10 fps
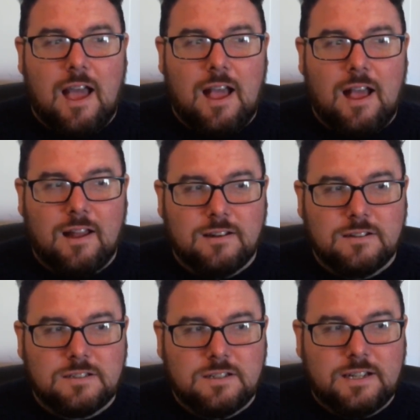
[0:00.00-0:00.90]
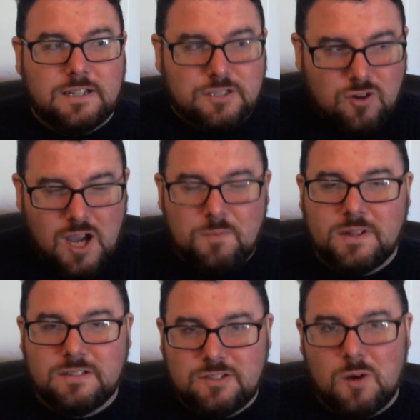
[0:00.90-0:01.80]
And he described
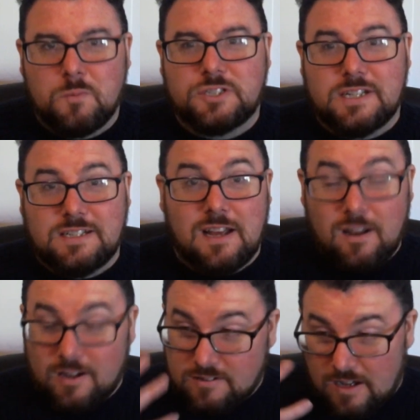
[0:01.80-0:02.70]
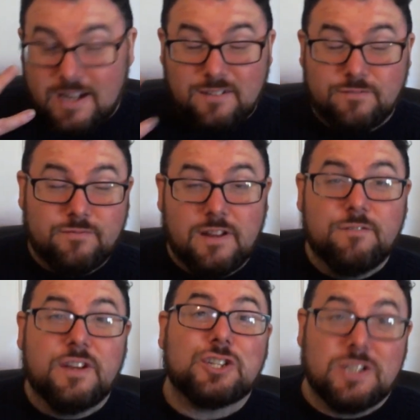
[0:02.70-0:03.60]
it in so much detail, I could
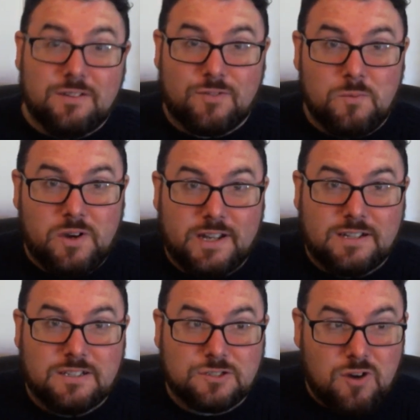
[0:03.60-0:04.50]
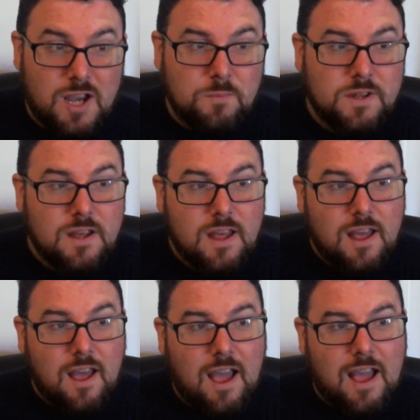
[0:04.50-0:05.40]
envision it from what he had described,
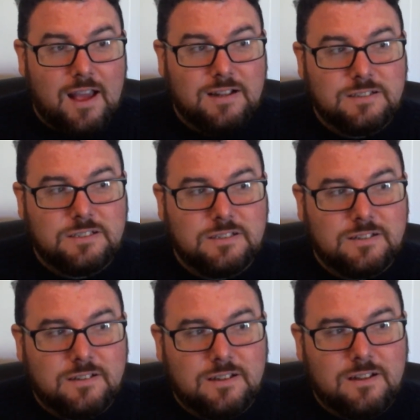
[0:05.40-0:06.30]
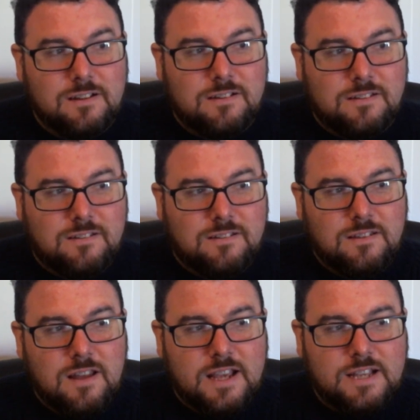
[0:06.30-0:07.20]
and
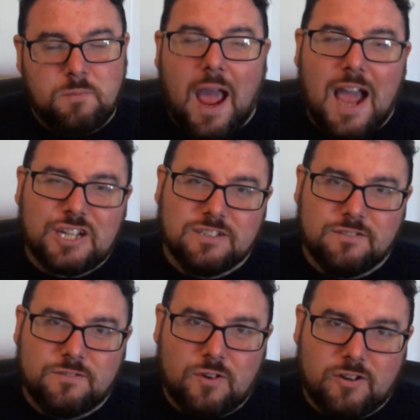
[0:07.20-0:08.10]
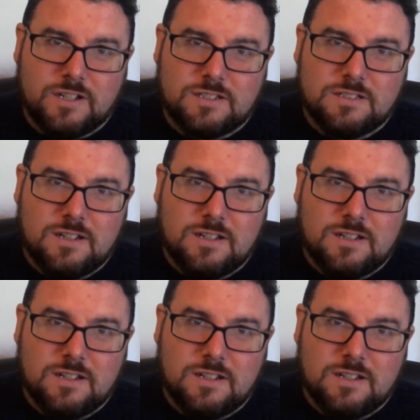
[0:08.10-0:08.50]
his passion for it,